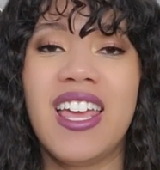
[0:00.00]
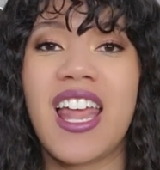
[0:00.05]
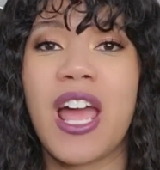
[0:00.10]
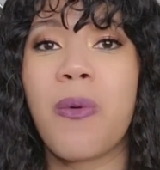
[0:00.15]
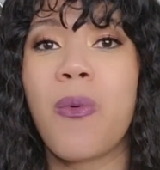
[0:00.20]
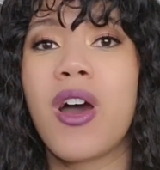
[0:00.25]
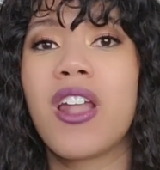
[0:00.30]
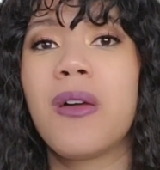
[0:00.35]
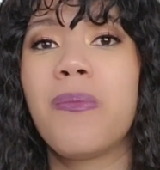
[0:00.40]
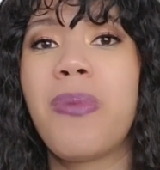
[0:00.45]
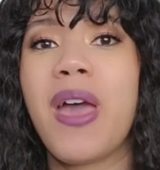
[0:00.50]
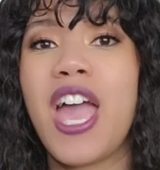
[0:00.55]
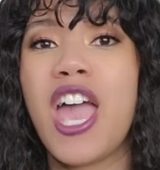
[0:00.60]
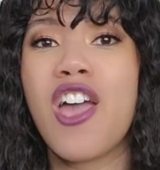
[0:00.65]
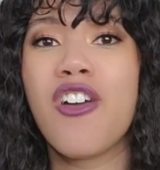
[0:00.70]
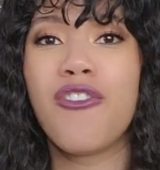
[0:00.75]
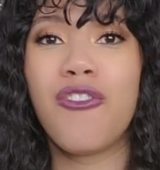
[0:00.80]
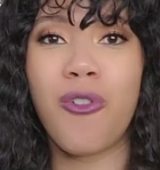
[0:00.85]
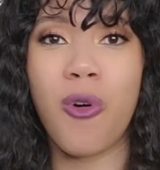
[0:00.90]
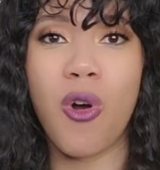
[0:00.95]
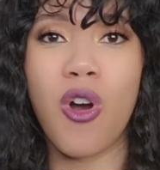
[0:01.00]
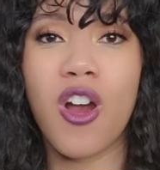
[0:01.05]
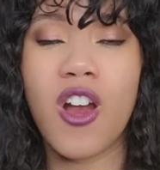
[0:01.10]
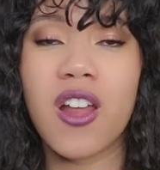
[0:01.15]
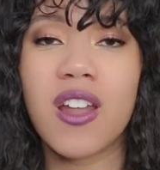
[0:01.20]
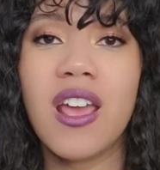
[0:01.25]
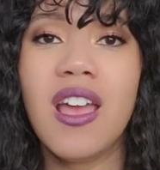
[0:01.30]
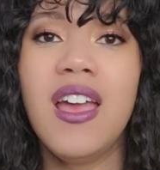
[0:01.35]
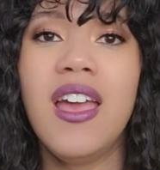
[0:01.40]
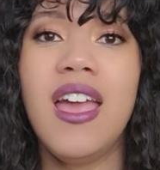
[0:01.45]
And I want to pay it
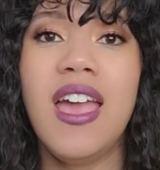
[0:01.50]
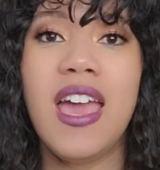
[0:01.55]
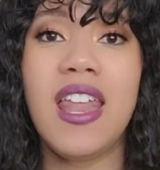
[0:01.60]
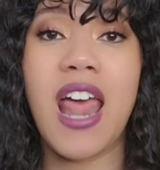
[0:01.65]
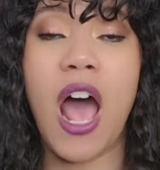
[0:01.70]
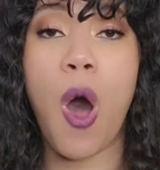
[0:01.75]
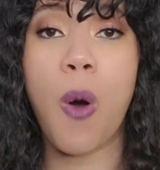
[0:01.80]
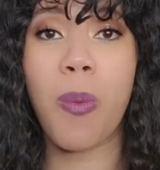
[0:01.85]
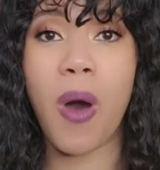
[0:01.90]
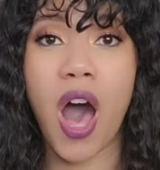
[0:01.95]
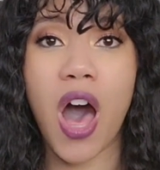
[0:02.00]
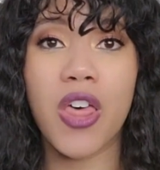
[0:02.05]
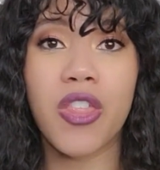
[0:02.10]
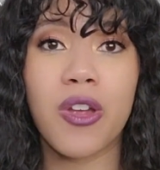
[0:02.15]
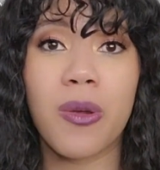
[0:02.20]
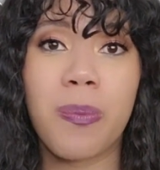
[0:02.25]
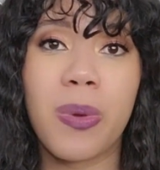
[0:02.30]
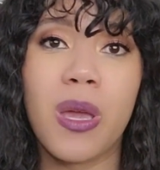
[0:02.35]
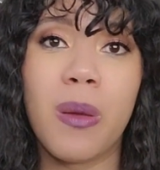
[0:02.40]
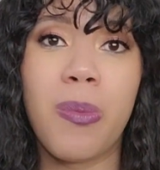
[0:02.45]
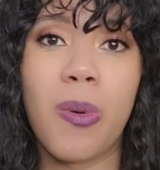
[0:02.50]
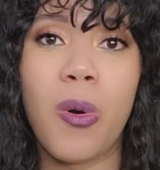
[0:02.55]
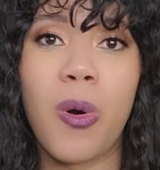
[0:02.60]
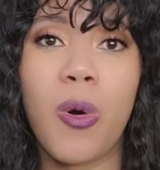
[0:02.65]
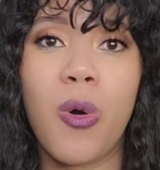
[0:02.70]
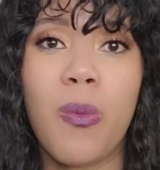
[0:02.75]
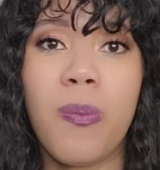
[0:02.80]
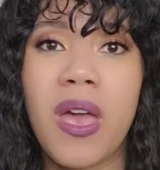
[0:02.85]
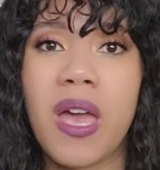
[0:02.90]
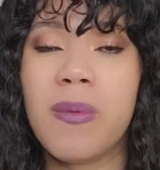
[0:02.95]
forward and help other people
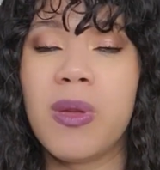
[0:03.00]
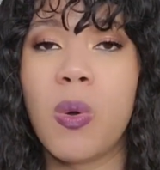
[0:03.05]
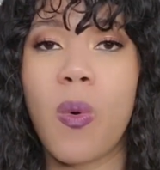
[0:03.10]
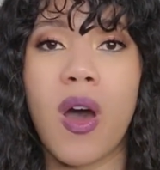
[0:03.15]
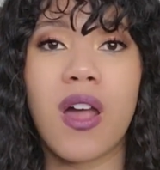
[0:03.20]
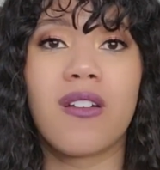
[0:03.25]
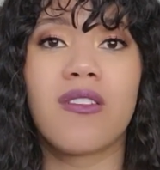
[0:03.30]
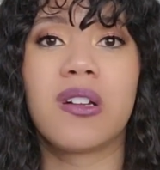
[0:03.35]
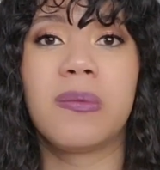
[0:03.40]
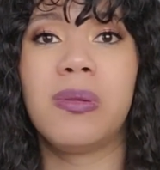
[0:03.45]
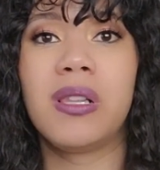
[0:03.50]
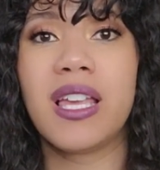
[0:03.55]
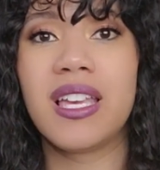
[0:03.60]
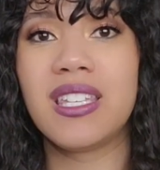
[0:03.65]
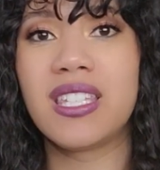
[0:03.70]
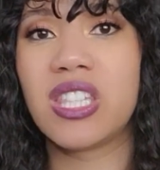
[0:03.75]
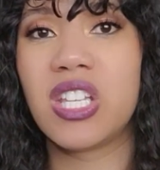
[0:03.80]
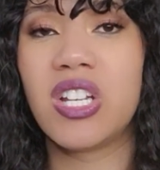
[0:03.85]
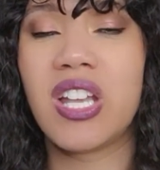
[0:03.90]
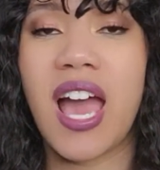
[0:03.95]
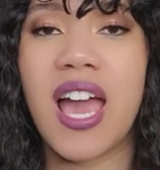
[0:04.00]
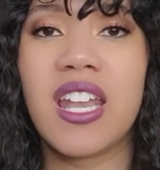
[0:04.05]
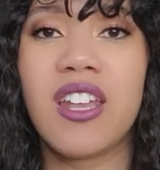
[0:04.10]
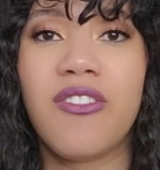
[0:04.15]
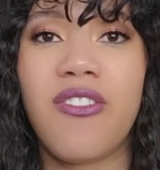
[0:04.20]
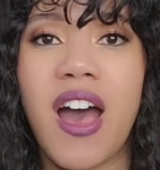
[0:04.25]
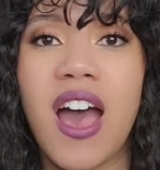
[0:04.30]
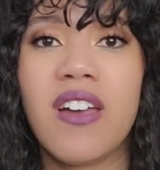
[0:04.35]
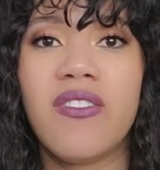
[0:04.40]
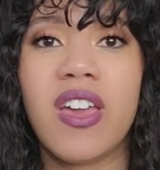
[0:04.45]
who maybe want to replace their
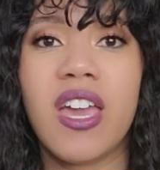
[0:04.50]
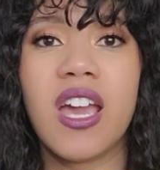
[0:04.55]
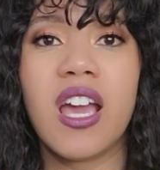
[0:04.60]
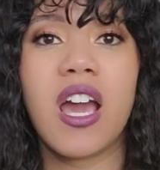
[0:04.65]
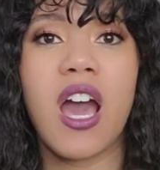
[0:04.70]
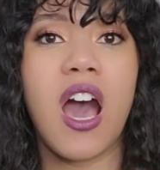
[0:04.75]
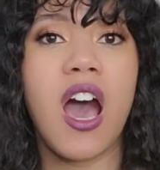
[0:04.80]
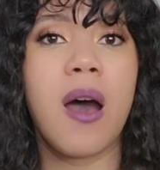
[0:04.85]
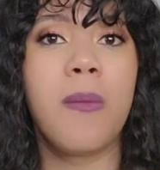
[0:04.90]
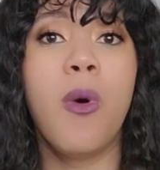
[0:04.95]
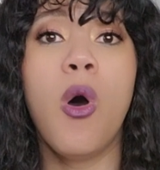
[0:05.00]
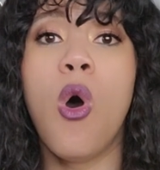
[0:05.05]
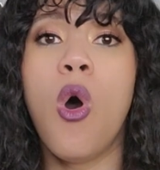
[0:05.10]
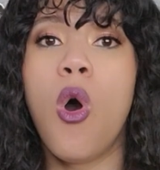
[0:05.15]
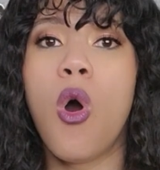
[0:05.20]
9-to-5 income